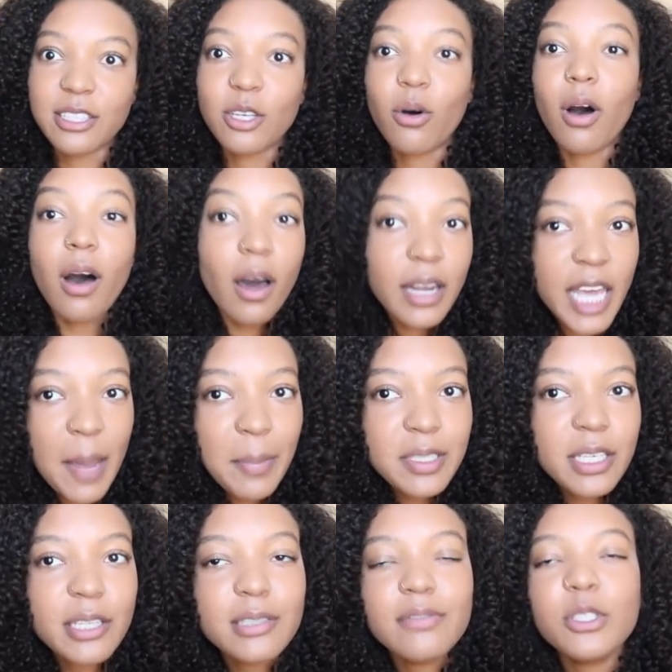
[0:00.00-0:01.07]
So on-campus
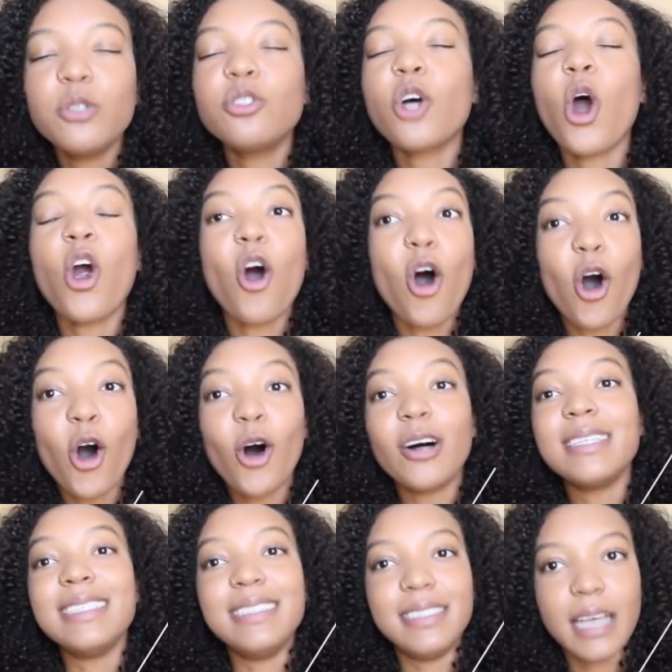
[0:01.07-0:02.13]
interviews are
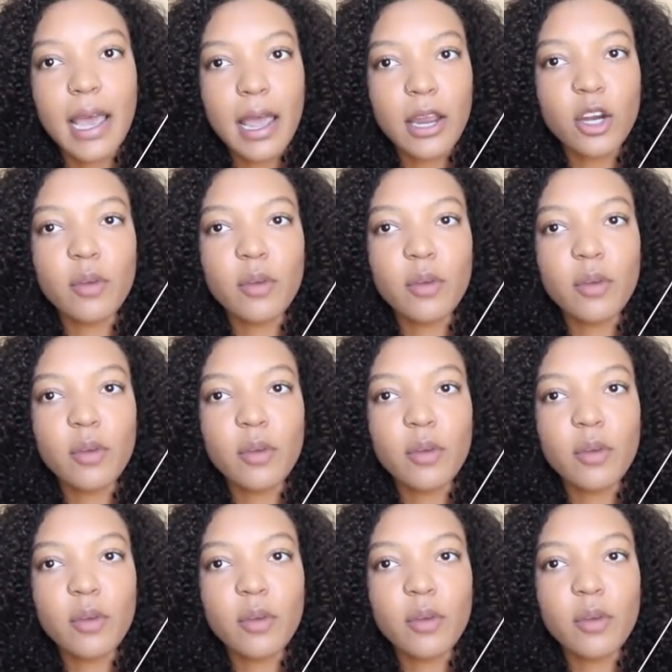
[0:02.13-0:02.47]
all day.